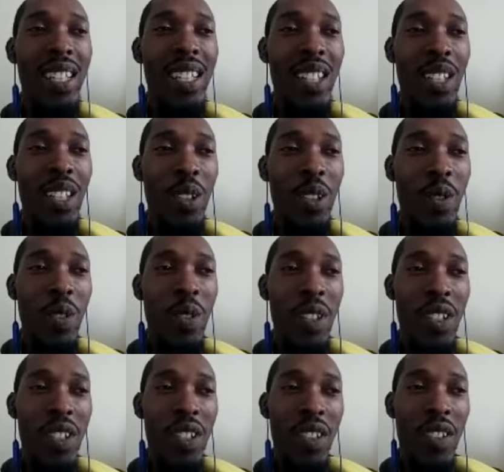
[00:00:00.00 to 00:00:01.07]
a good
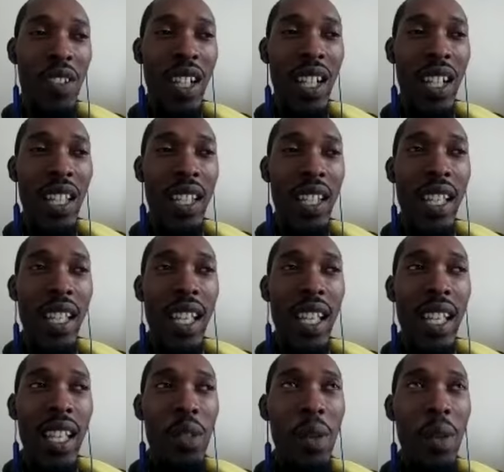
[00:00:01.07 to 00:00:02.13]
question, right?
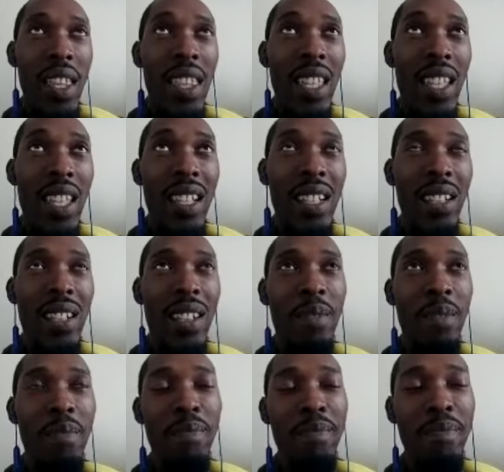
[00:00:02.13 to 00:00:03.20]
So I think,
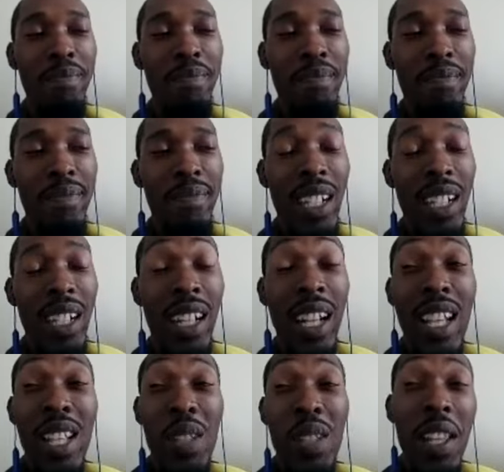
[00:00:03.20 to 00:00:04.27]
all right,
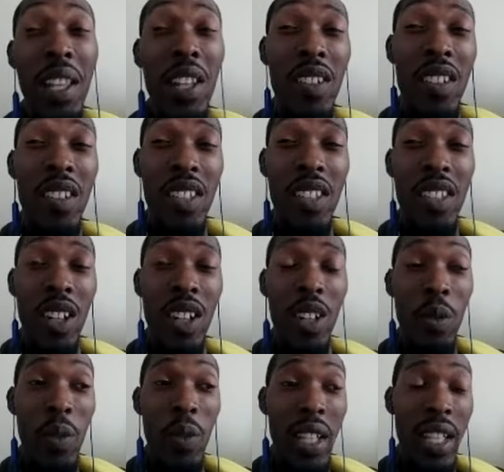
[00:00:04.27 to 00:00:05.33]
so I learned this the hard
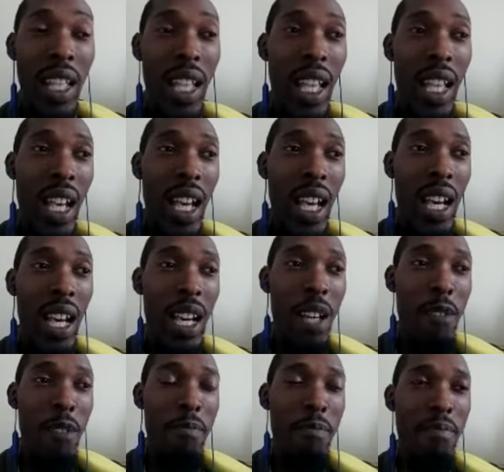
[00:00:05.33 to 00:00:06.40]
way.
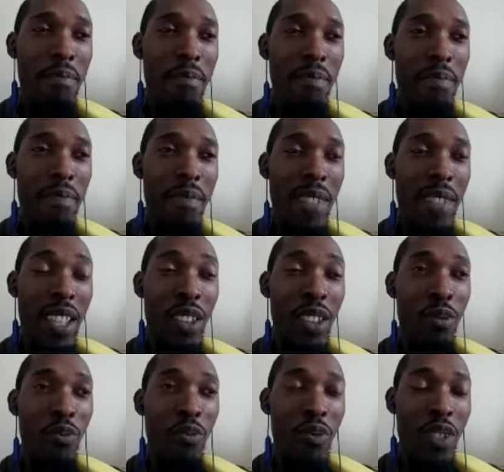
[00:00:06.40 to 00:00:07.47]
Um, like the
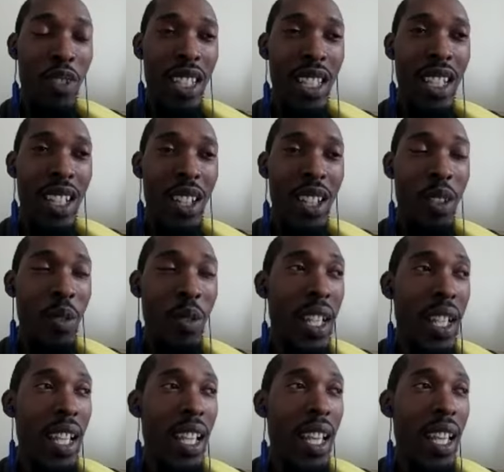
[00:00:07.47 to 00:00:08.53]
really hard way.
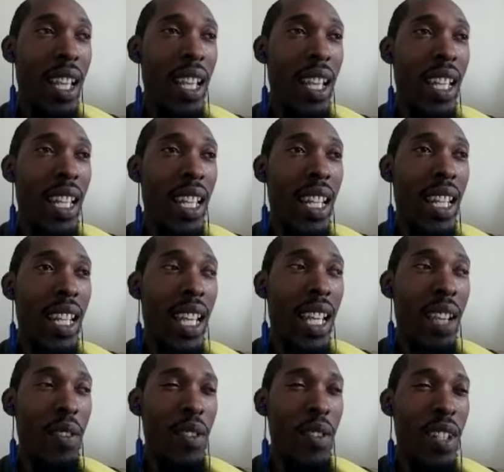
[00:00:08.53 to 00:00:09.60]
And
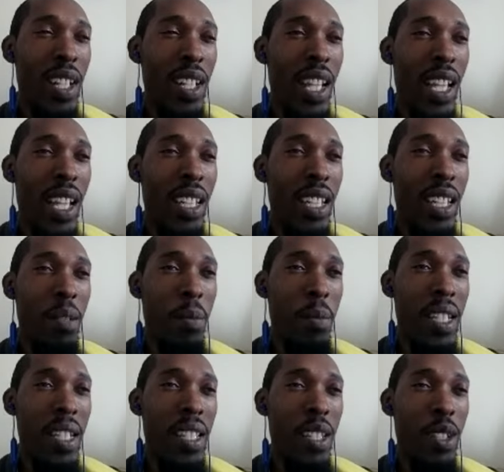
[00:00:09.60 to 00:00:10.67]
after landing
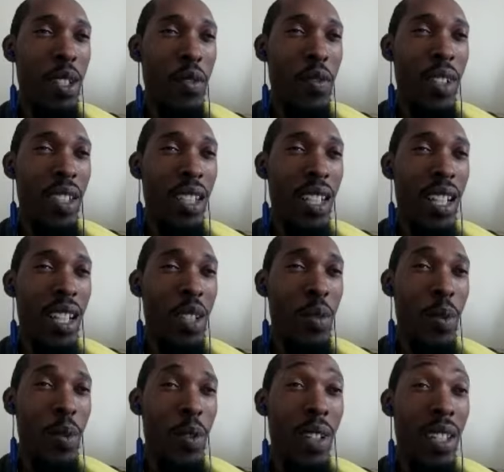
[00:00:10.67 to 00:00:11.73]
myself in the
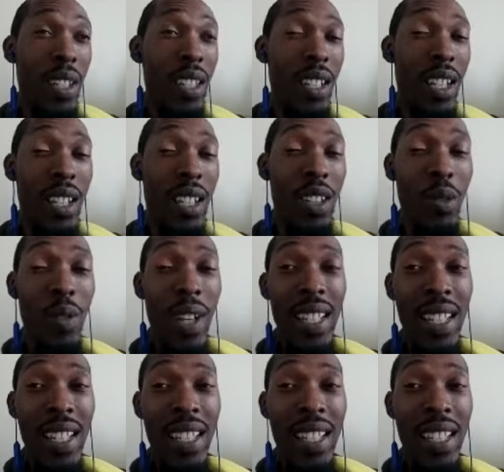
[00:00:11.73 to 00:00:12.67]
hospital, I think like twice,